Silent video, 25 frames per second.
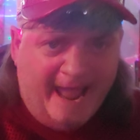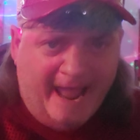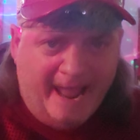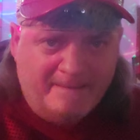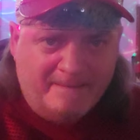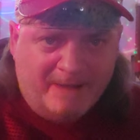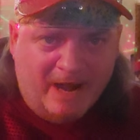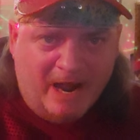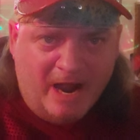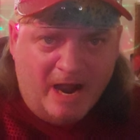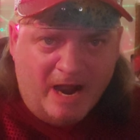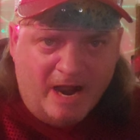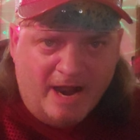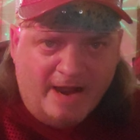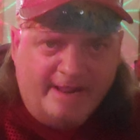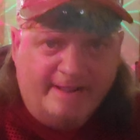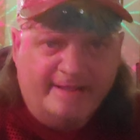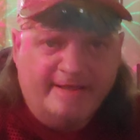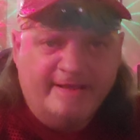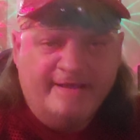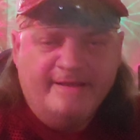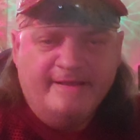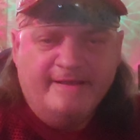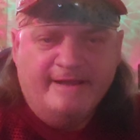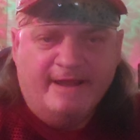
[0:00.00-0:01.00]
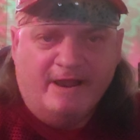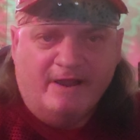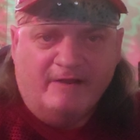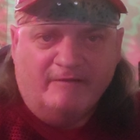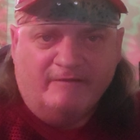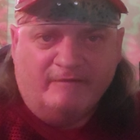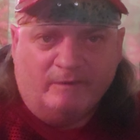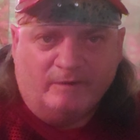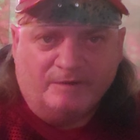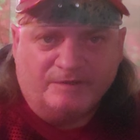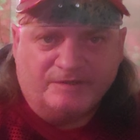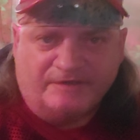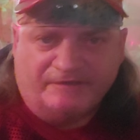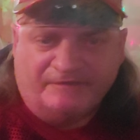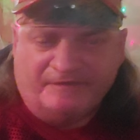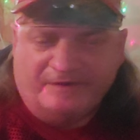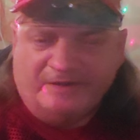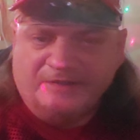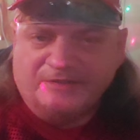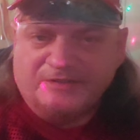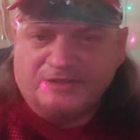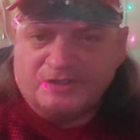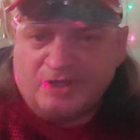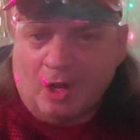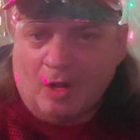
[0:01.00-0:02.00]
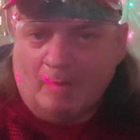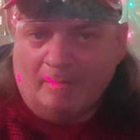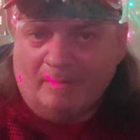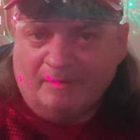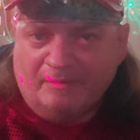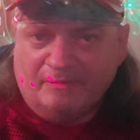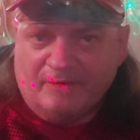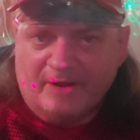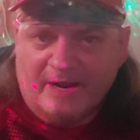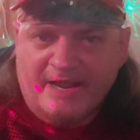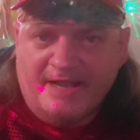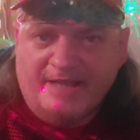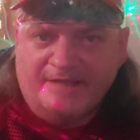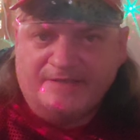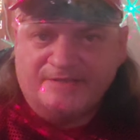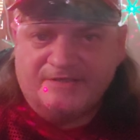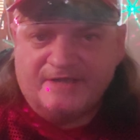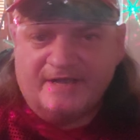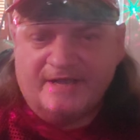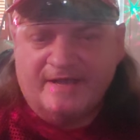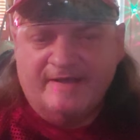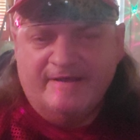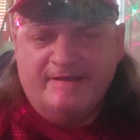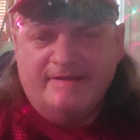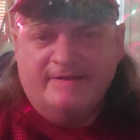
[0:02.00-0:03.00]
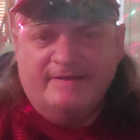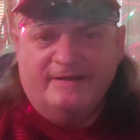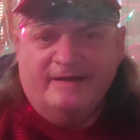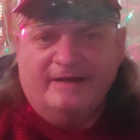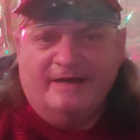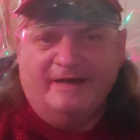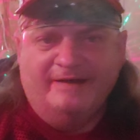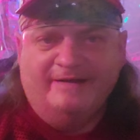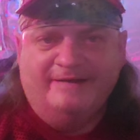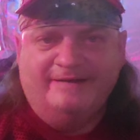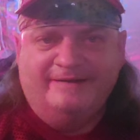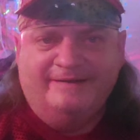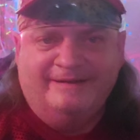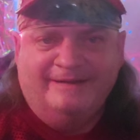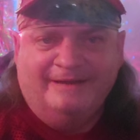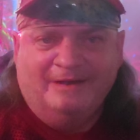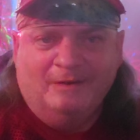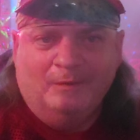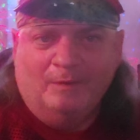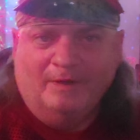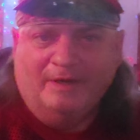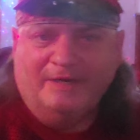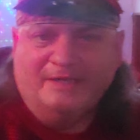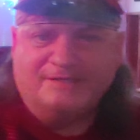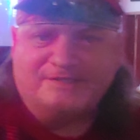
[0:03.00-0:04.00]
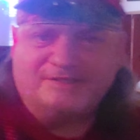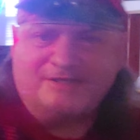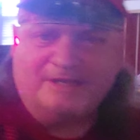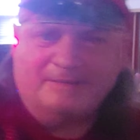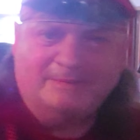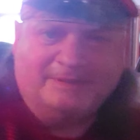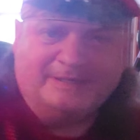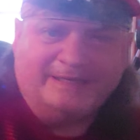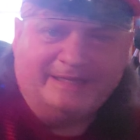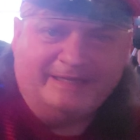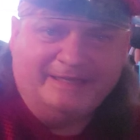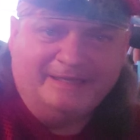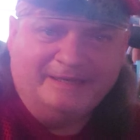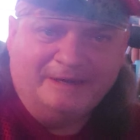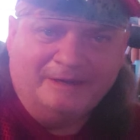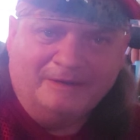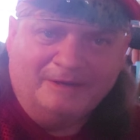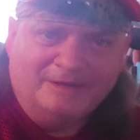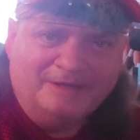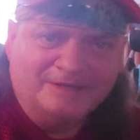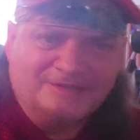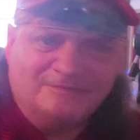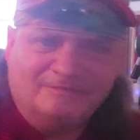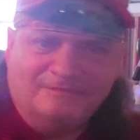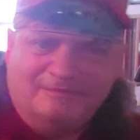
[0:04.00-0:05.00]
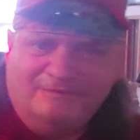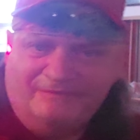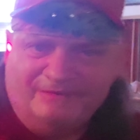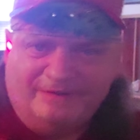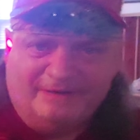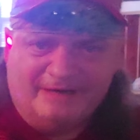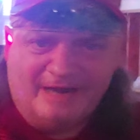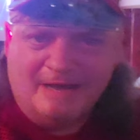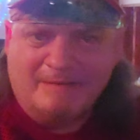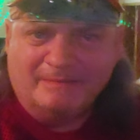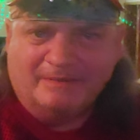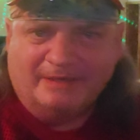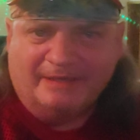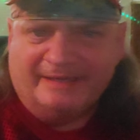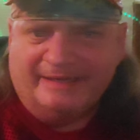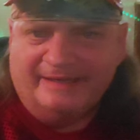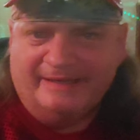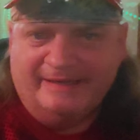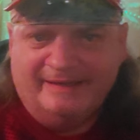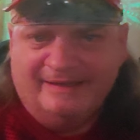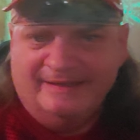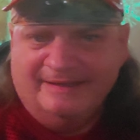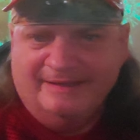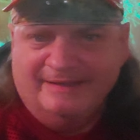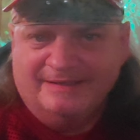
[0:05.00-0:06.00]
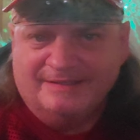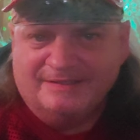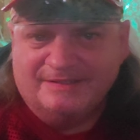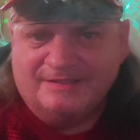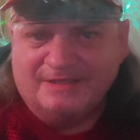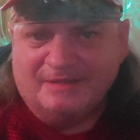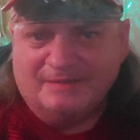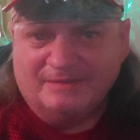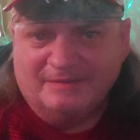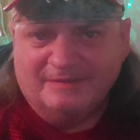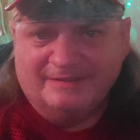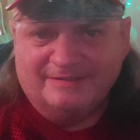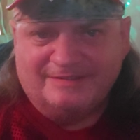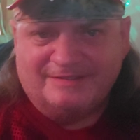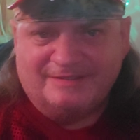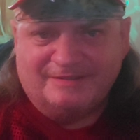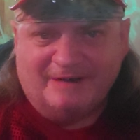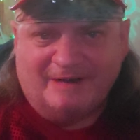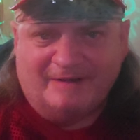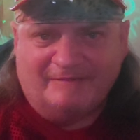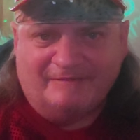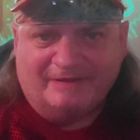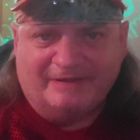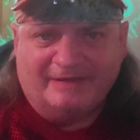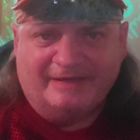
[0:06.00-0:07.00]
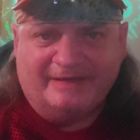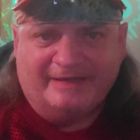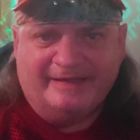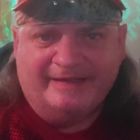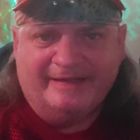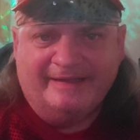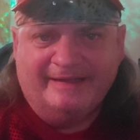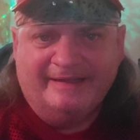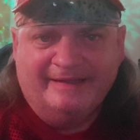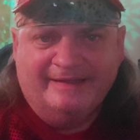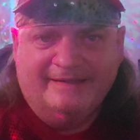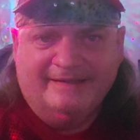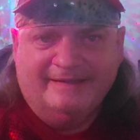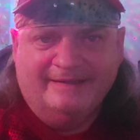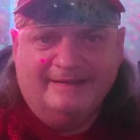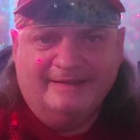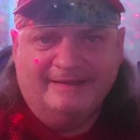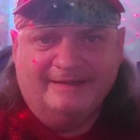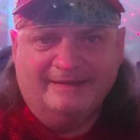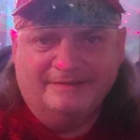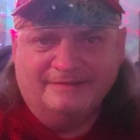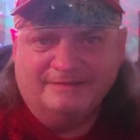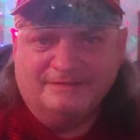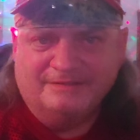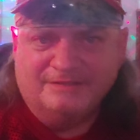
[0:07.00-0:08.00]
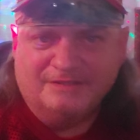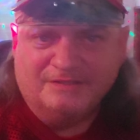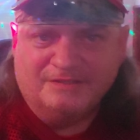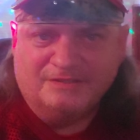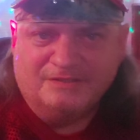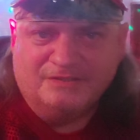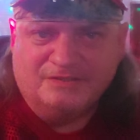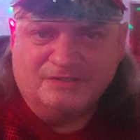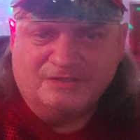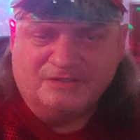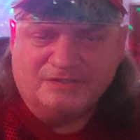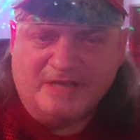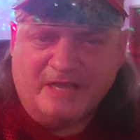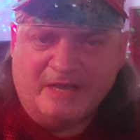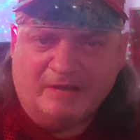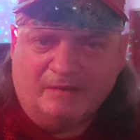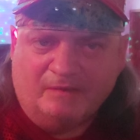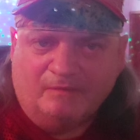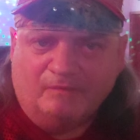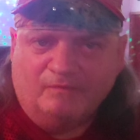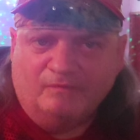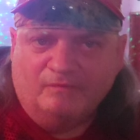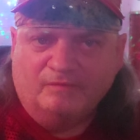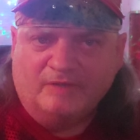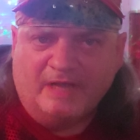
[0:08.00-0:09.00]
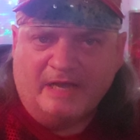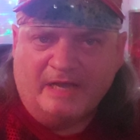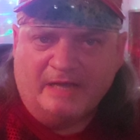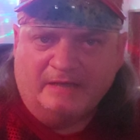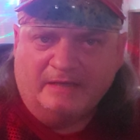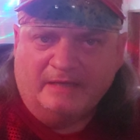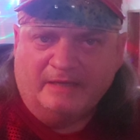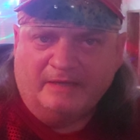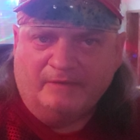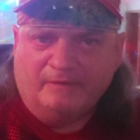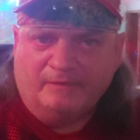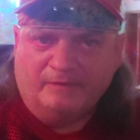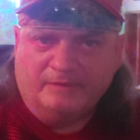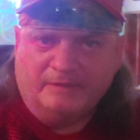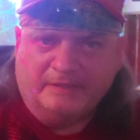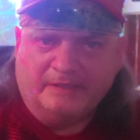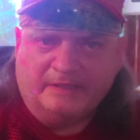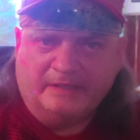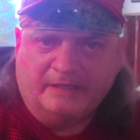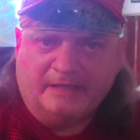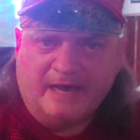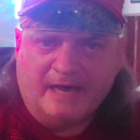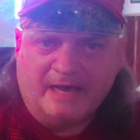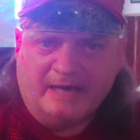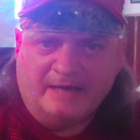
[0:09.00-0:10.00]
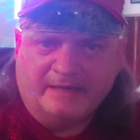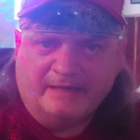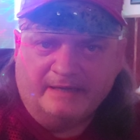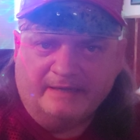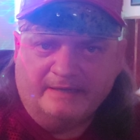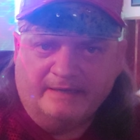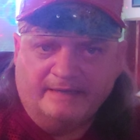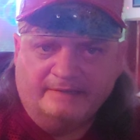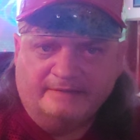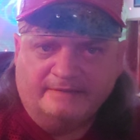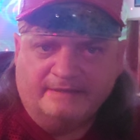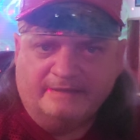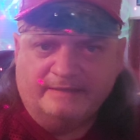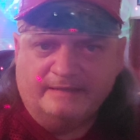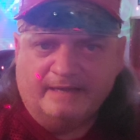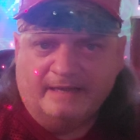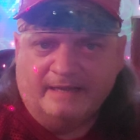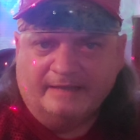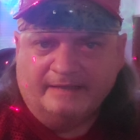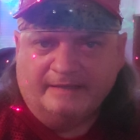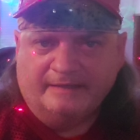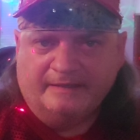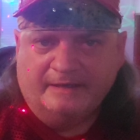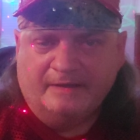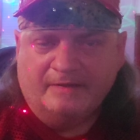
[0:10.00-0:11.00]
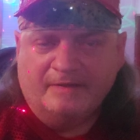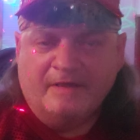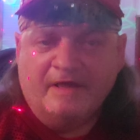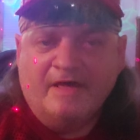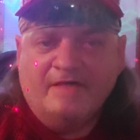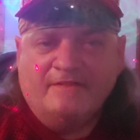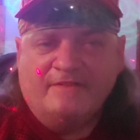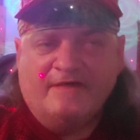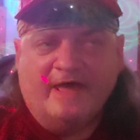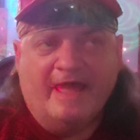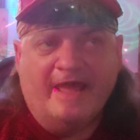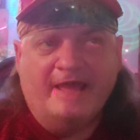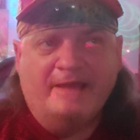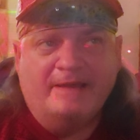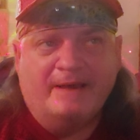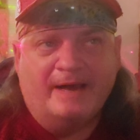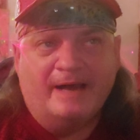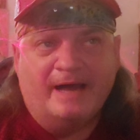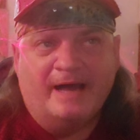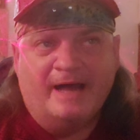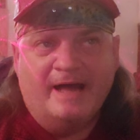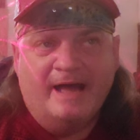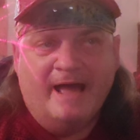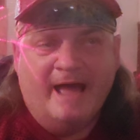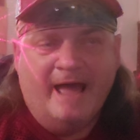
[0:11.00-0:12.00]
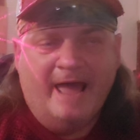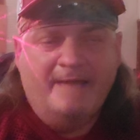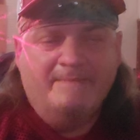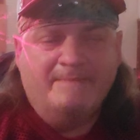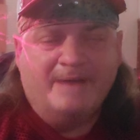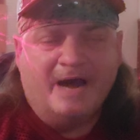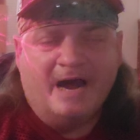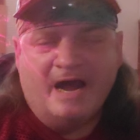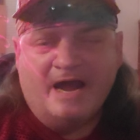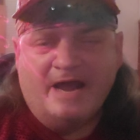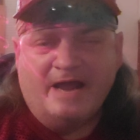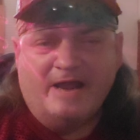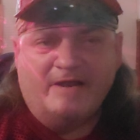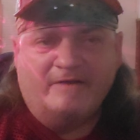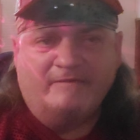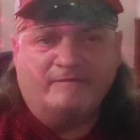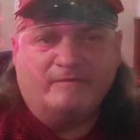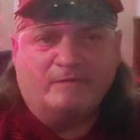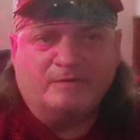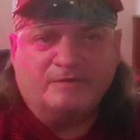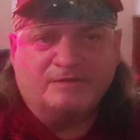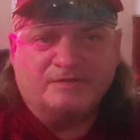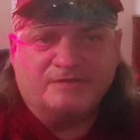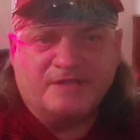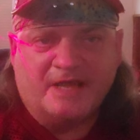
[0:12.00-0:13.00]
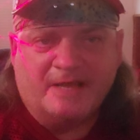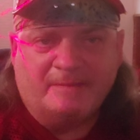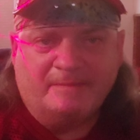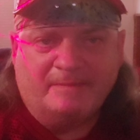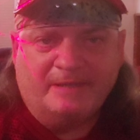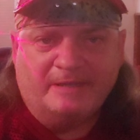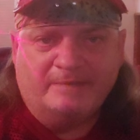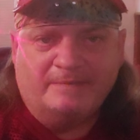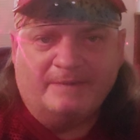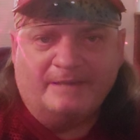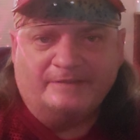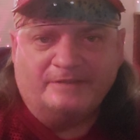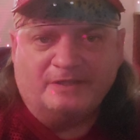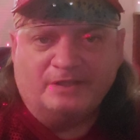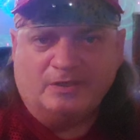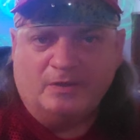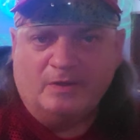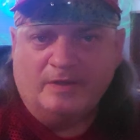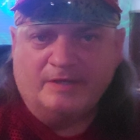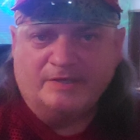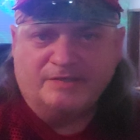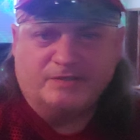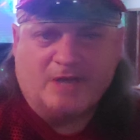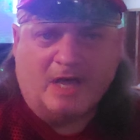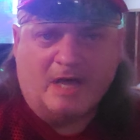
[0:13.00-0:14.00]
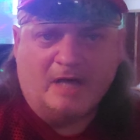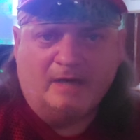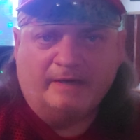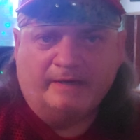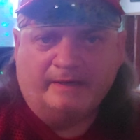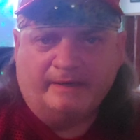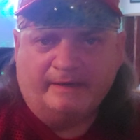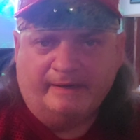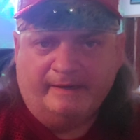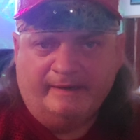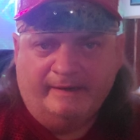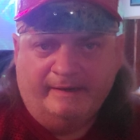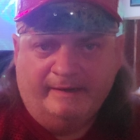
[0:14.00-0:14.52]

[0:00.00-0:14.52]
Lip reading: aim high Air Force, the field scope and range, what is seemingly, it's phenomenally so not funny. Just now kind of like really kind of connecting, like, the aim high Air Force thing being about the US dollar,